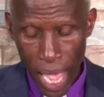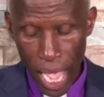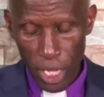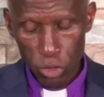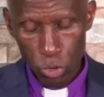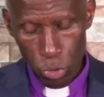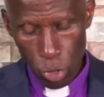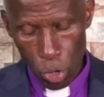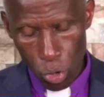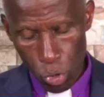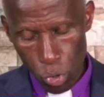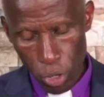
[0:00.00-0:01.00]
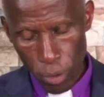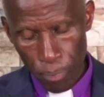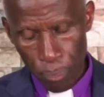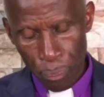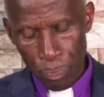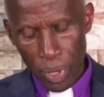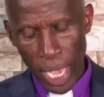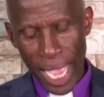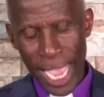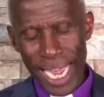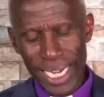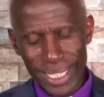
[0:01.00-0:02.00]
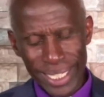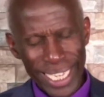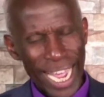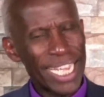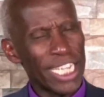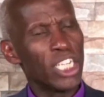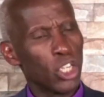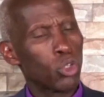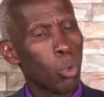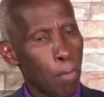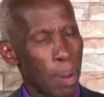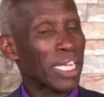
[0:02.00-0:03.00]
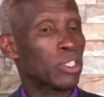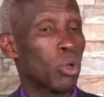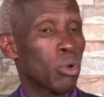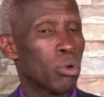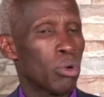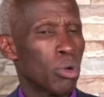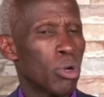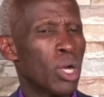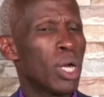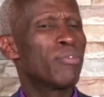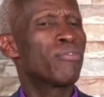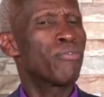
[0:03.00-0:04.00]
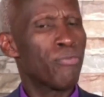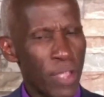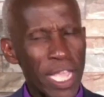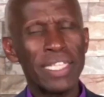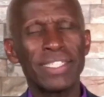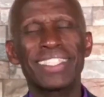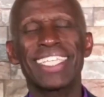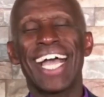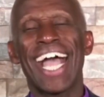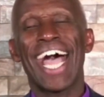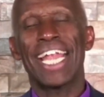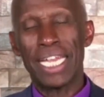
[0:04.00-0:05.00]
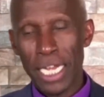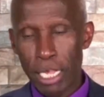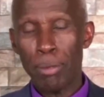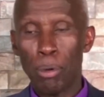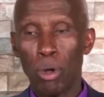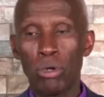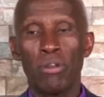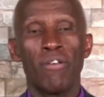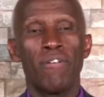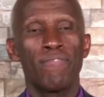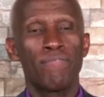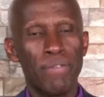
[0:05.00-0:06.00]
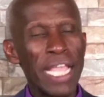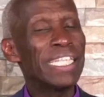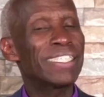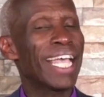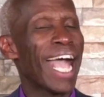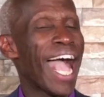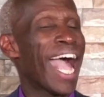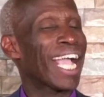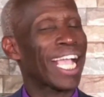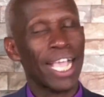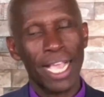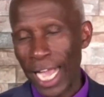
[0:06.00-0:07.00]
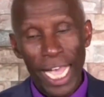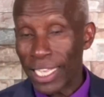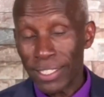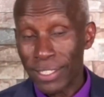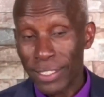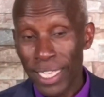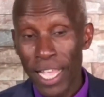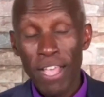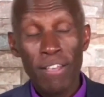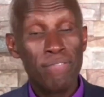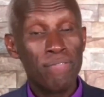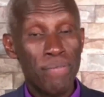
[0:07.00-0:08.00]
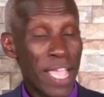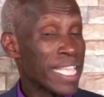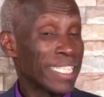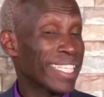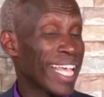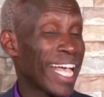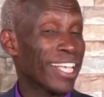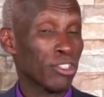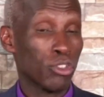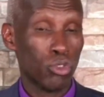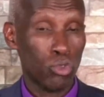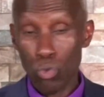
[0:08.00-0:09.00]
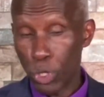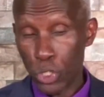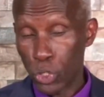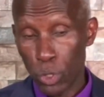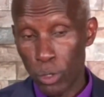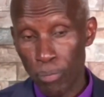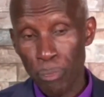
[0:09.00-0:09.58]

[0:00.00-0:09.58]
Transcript: A stronghold, enter into battle, face a demon, face a curse, face a situation.